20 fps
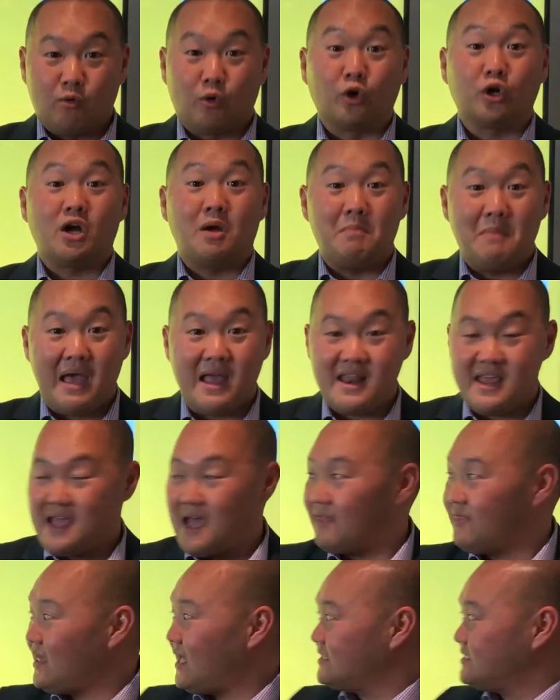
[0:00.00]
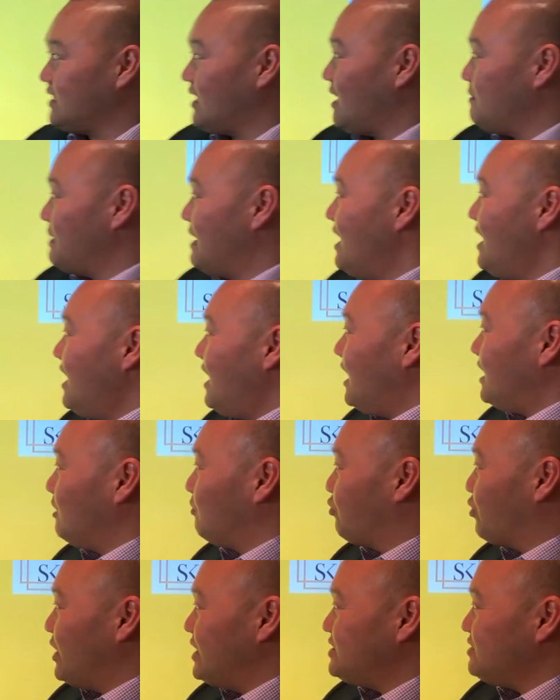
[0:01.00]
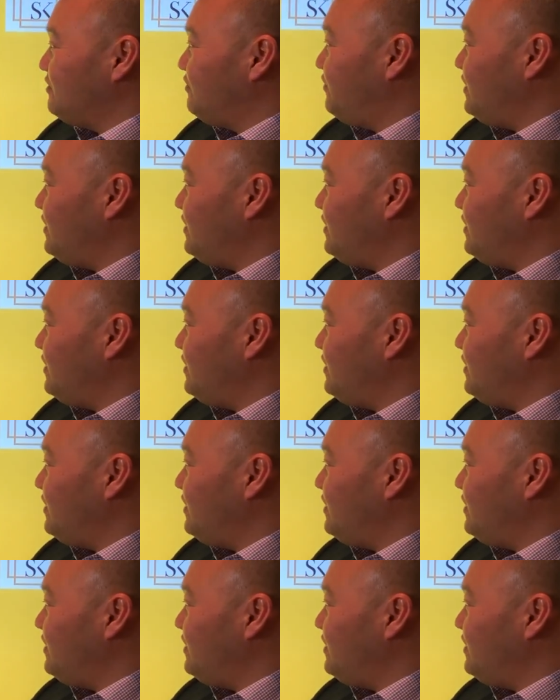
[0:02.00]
or commanding at that time. And appraisal